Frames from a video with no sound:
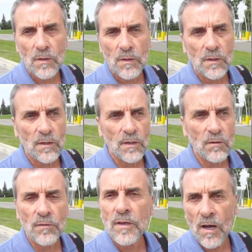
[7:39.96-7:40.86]

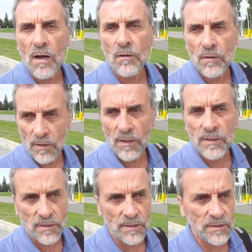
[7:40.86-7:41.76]
They are.
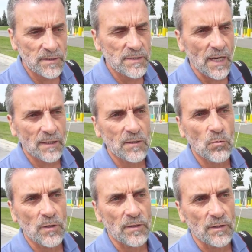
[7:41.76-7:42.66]
That's exactly
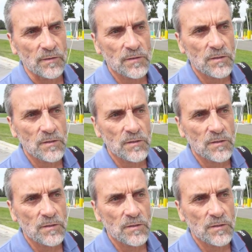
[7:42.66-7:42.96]
what it is.